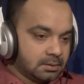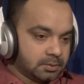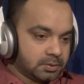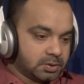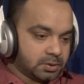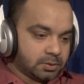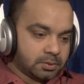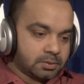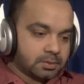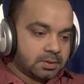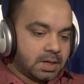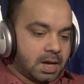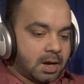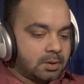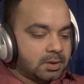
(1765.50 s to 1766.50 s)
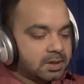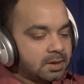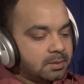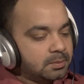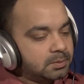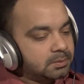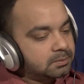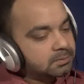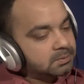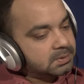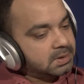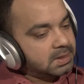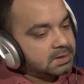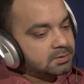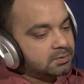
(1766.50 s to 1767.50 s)
So I'll come
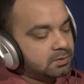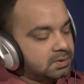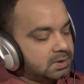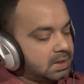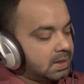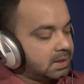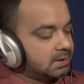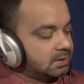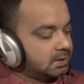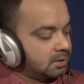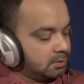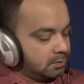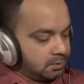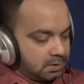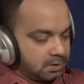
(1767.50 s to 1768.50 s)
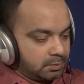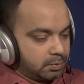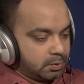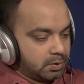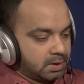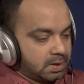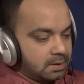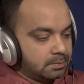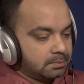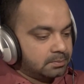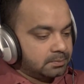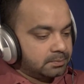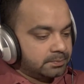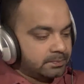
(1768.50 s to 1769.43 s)
next fortnight with a program